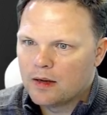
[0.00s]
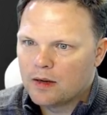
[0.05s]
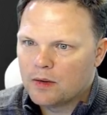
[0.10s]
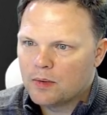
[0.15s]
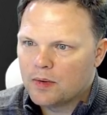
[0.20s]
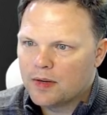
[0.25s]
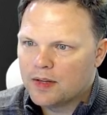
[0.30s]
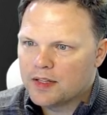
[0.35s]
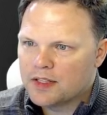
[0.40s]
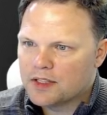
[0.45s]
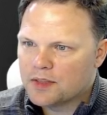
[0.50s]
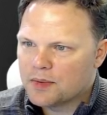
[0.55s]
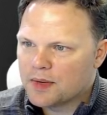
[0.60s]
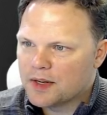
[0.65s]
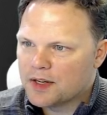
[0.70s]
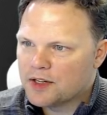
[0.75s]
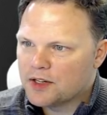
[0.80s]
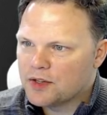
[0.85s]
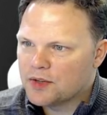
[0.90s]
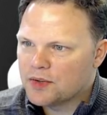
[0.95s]
one of the things I
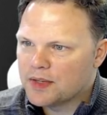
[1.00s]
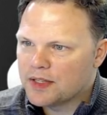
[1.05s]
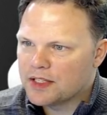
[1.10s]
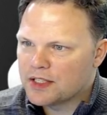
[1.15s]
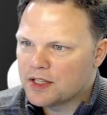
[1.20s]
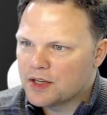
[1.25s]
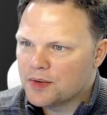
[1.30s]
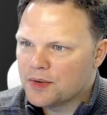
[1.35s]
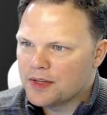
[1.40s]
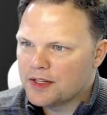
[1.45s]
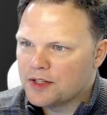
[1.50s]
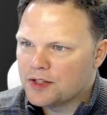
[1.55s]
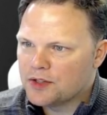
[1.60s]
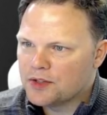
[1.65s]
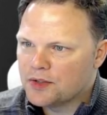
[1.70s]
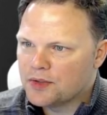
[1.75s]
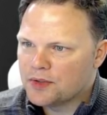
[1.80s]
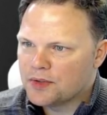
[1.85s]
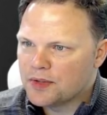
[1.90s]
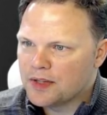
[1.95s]
want to do is go
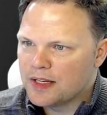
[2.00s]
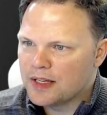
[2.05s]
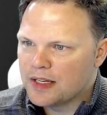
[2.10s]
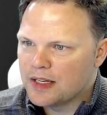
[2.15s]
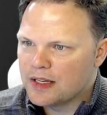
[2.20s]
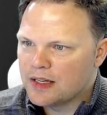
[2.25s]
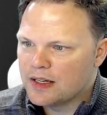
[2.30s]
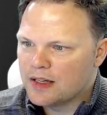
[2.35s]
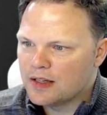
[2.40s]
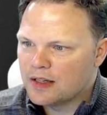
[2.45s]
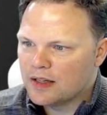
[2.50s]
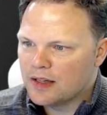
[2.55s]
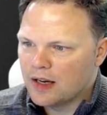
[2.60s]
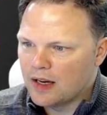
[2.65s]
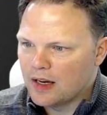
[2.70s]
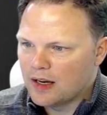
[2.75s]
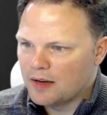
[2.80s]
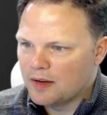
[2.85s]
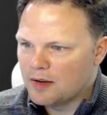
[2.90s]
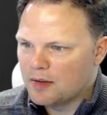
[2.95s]
into then
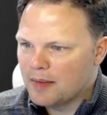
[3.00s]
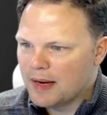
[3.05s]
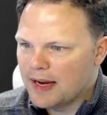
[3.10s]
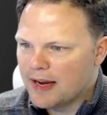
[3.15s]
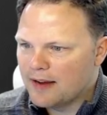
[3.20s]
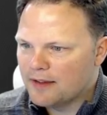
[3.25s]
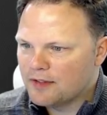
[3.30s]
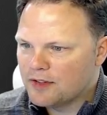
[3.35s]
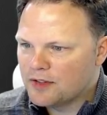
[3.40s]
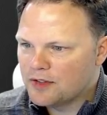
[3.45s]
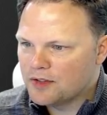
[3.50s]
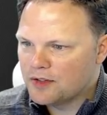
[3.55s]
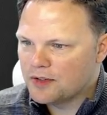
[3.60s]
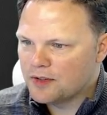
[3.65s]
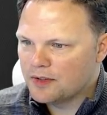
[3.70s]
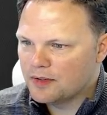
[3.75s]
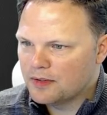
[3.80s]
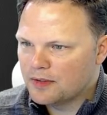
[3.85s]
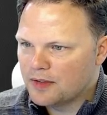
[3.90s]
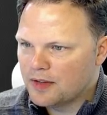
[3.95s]
you may have
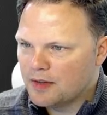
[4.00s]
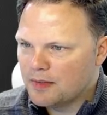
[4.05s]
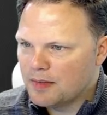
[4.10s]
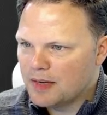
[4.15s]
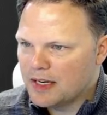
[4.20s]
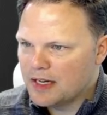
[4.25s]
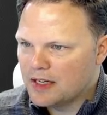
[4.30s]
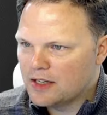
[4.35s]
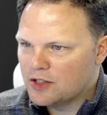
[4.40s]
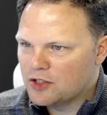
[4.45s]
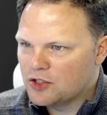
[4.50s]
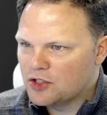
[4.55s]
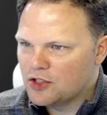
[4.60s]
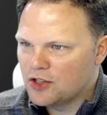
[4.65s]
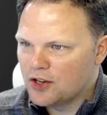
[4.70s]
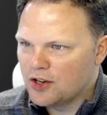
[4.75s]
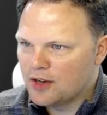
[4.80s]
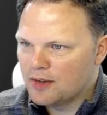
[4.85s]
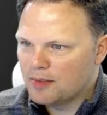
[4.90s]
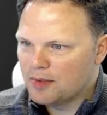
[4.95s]
to, it may
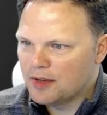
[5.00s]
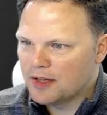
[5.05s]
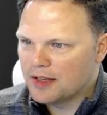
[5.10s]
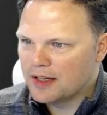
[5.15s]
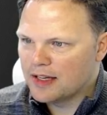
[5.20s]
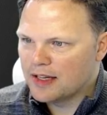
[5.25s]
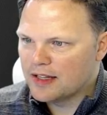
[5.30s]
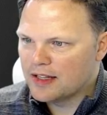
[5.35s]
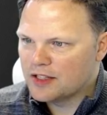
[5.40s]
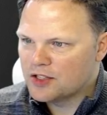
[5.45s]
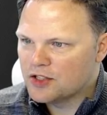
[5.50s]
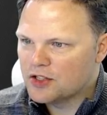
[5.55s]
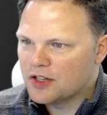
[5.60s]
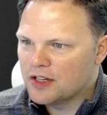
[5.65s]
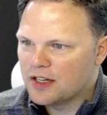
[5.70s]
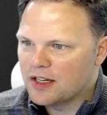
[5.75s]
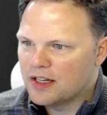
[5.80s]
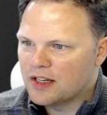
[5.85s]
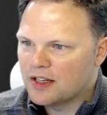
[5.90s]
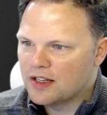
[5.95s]
start up looking like this. You
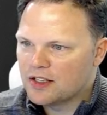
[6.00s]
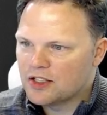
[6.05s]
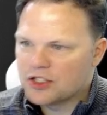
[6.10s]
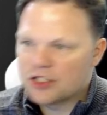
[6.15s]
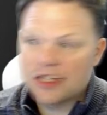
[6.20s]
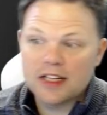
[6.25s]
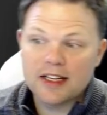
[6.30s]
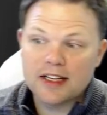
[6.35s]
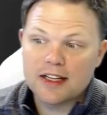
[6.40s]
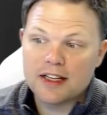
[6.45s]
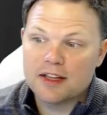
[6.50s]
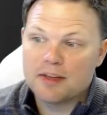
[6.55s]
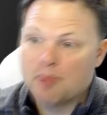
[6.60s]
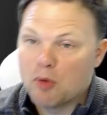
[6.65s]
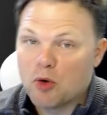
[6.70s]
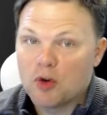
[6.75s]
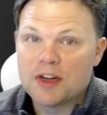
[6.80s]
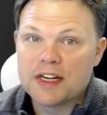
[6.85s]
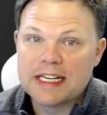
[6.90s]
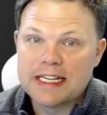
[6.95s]
can just click on the
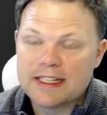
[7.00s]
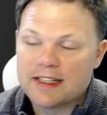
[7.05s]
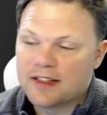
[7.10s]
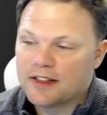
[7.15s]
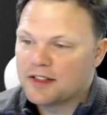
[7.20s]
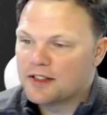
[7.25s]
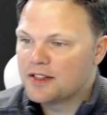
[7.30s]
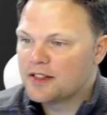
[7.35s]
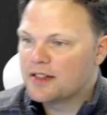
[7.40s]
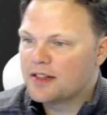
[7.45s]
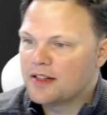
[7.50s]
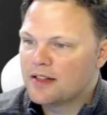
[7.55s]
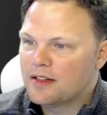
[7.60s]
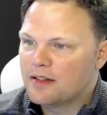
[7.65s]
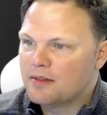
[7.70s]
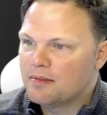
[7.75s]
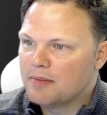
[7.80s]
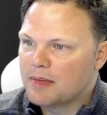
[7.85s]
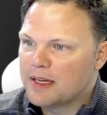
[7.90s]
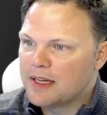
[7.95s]
more details
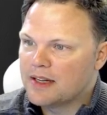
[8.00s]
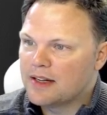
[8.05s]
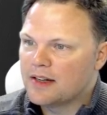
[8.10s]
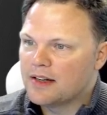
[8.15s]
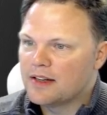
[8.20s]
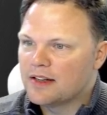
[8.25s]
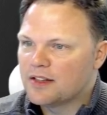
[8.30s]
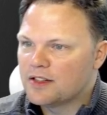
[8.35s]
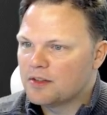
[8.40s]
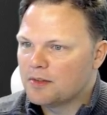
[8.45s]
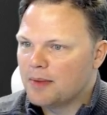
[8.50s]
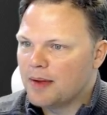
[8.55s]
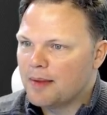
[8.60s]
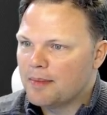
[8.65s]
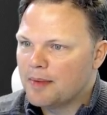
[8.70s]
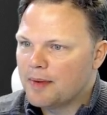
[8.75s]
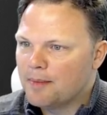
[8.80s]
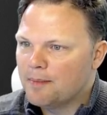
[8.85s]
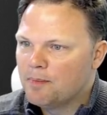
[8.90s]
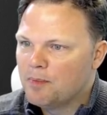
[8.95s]
button and this will
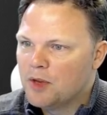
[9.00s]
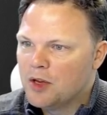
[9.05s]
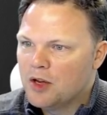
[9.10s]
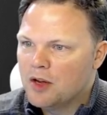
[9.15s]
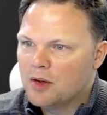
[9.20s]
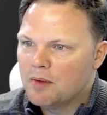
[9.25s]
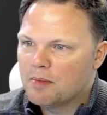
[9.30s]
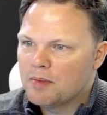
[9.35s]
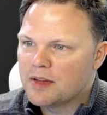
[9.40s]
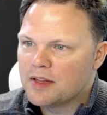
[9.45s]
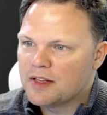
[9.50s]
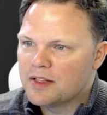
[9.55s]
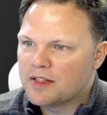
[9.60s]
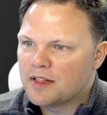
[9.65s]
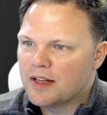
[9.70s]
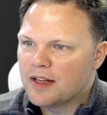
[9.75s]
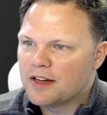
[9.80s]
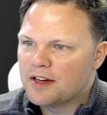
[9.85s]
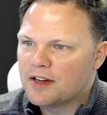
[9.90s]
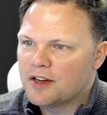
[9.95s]
pop up, but
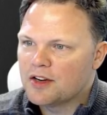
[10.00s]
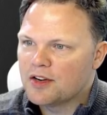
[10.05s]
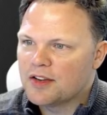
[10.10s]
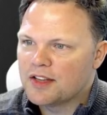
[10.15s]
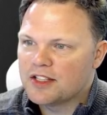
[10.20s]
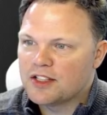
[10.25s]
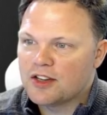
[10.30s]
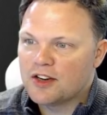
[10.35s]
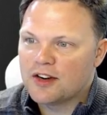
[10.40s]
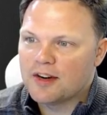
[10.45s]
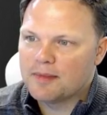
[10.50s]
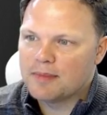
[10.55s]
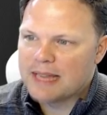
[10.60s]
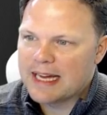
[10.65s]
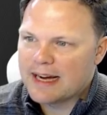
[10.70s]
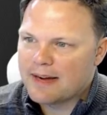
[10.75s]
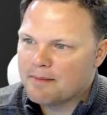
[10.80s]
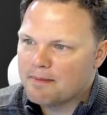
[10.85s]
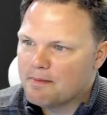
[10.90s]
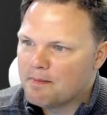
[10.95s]
this will allow you to go to the startup
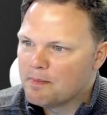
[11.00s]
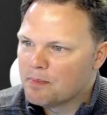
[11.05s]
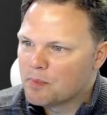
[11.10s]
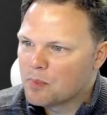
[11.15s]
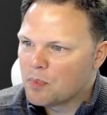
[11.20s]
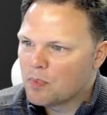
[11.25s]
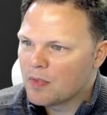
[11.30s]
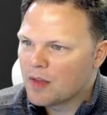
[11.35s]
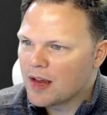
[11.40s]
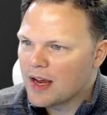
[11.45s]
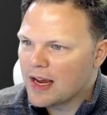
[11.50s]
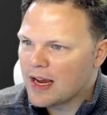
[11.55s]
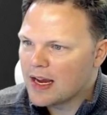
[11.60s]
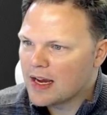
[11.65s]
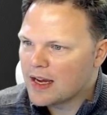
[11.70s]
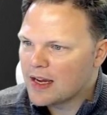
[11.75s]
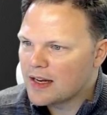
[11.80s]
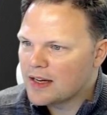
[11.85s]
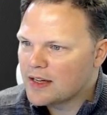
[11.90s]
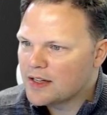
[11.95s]
tab.
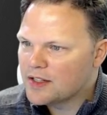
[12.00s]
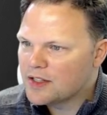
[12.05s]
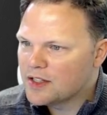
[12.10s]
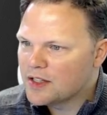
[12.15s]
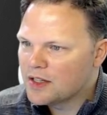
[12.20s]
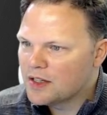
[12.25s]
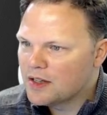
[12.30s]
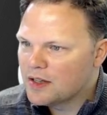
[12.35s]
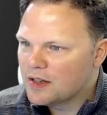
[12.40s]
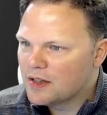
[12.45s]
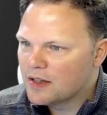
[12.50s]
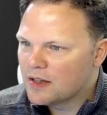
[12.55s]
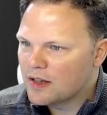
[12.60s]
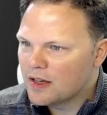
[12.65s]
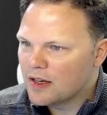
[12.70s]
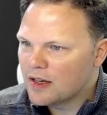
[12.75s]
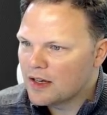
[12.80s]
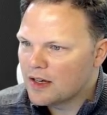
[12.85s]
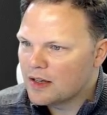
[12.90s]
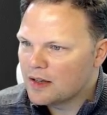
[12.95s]
And
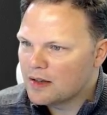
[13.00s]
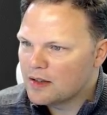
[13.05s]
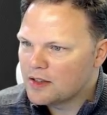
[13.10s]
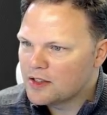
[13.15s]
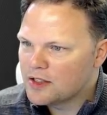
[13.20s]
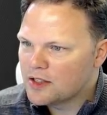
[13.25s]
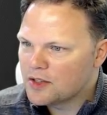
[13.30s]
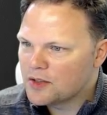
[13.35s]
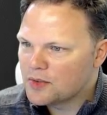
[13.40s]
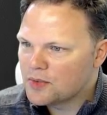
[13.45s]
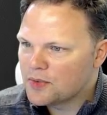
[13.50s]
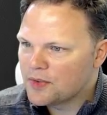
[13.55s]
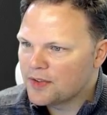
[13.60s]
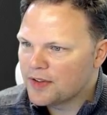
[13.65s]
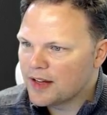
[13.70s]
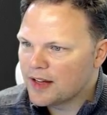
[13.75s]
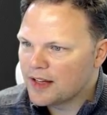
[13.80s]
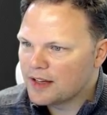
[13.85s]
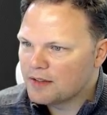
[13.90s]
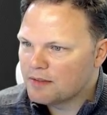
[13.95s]
so
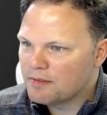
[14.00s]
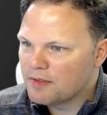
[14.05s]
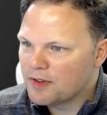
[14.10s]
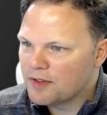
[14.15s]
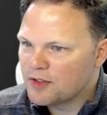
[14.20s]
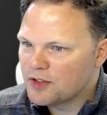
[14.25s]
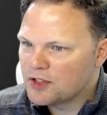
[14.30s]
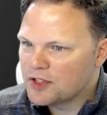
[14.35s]
we've got like Vivo